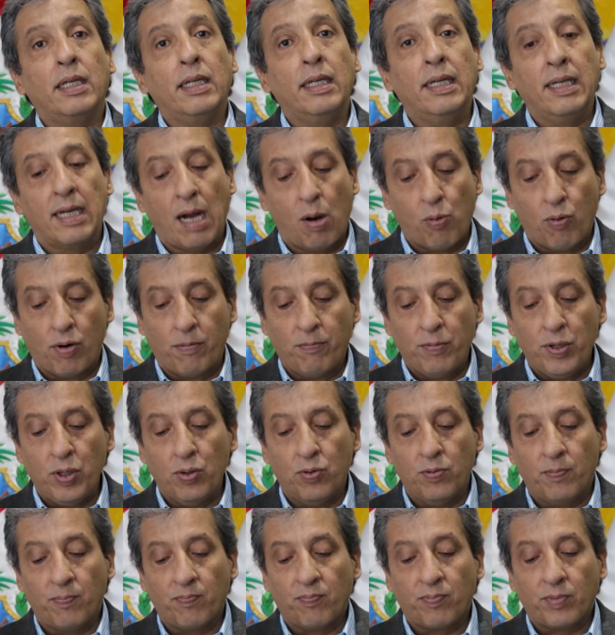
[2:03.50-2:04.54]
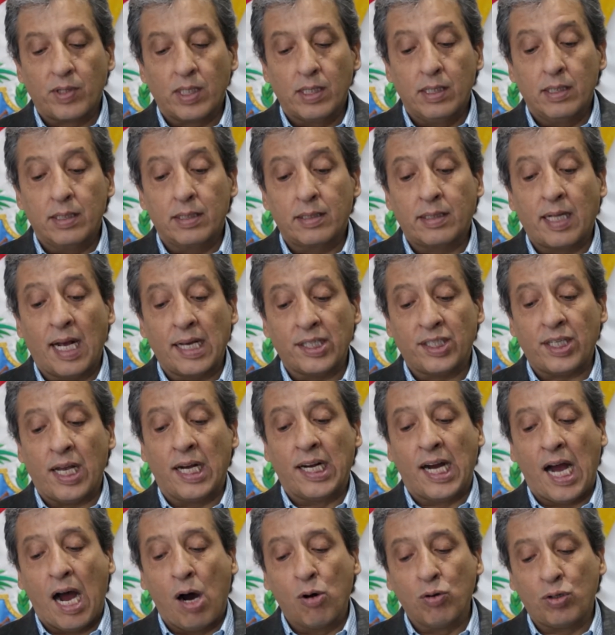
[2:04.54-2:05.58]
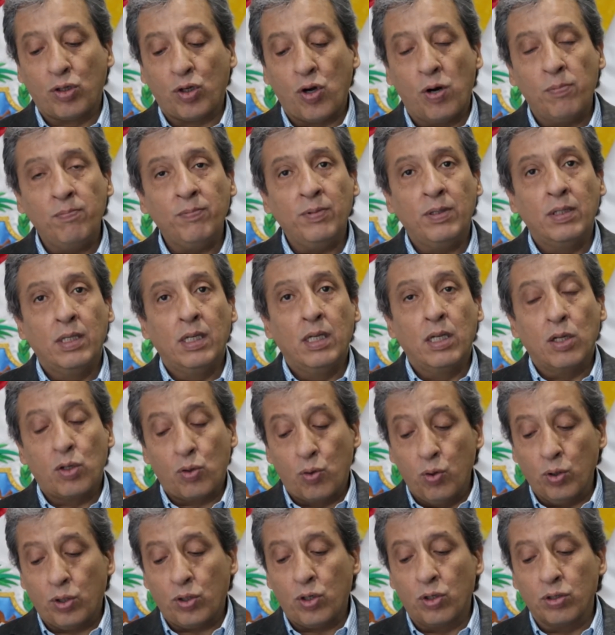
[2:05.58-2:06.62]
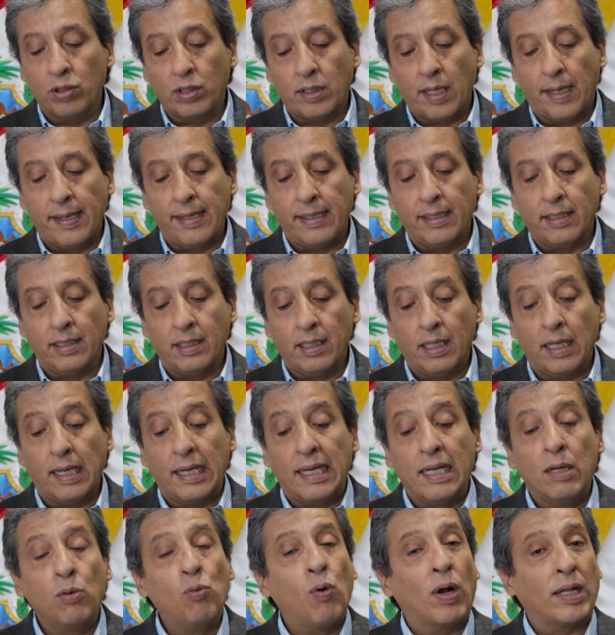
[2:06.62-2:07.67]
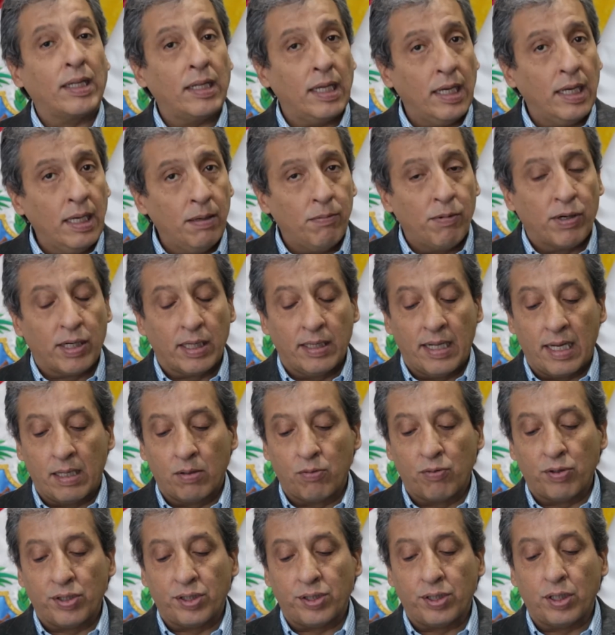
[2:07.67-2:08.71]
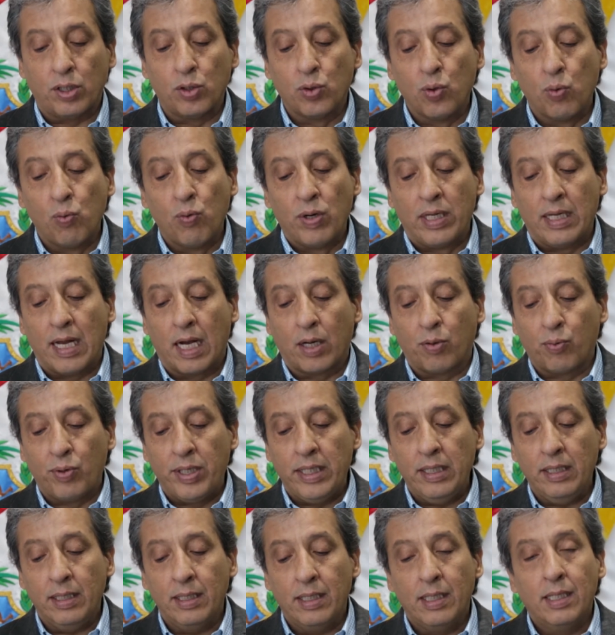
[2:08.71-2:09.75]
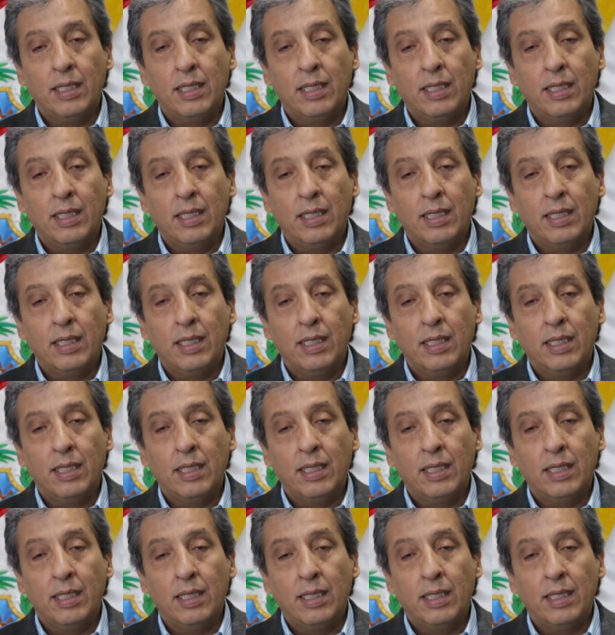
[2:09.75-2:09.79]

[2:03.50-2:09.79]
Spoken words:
In our view, such an outcome could contain, in whatever language you will agree,